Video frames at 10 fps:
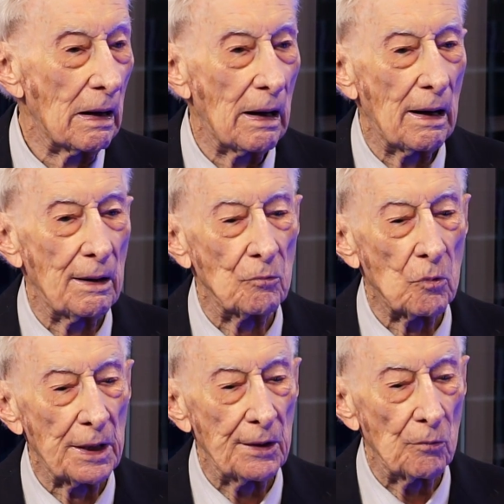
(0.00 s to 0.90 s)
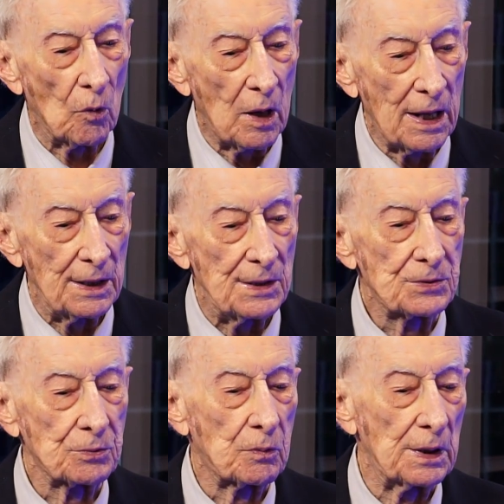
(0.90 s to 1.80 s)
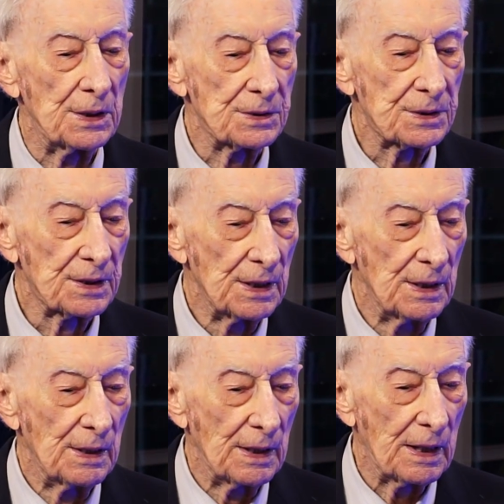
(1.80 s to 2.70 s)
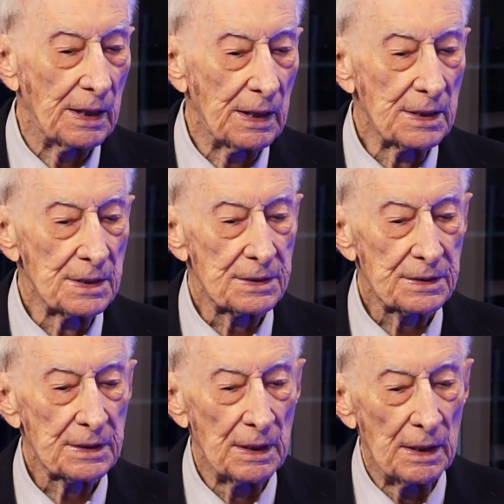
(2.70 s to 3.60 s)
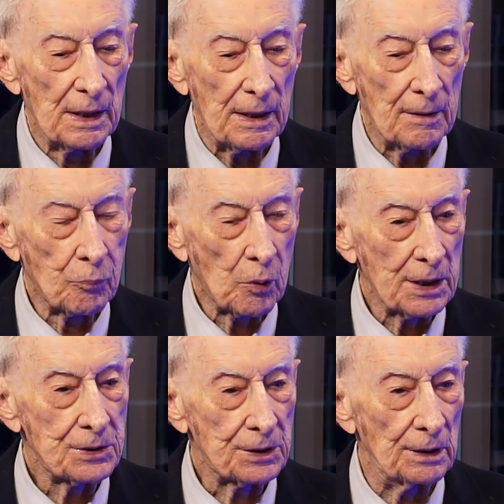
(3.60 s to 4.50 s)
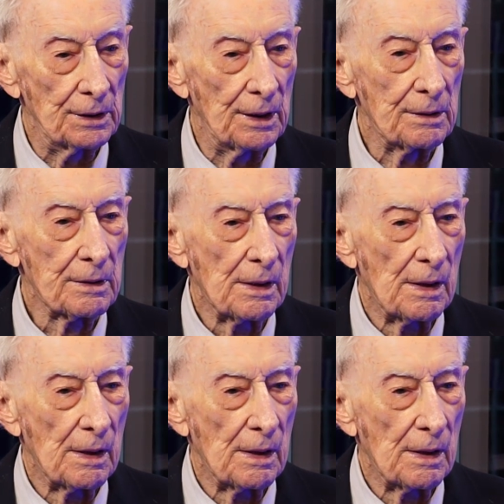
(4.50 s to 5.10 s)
And what it was his impression